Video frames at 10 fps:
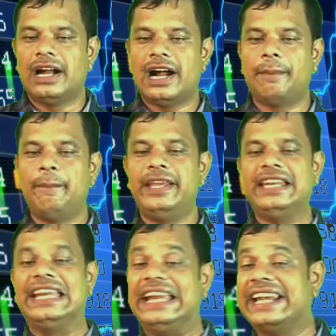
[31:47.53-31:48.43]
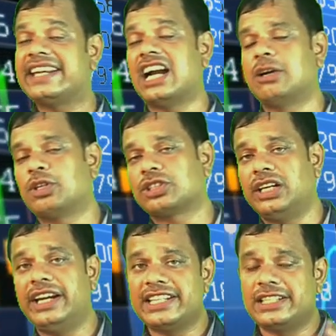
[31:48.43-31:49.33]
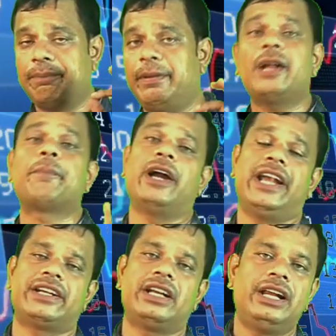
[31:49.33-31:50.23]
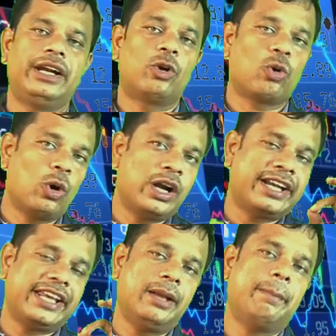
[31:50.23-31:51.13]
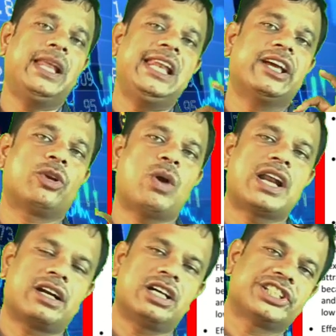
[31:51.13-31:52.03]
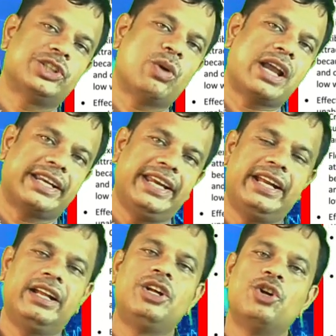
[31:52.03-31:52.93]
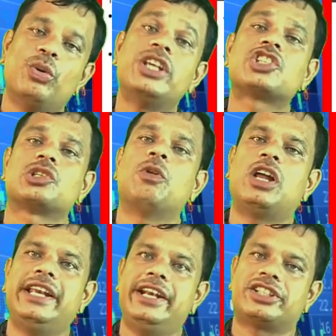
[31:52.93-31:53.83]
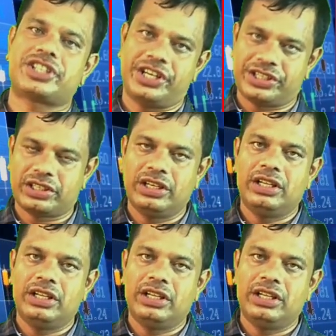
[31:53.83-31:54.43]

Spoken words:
have been hit adversely. It is a big point. 20 million workers is working with small industries.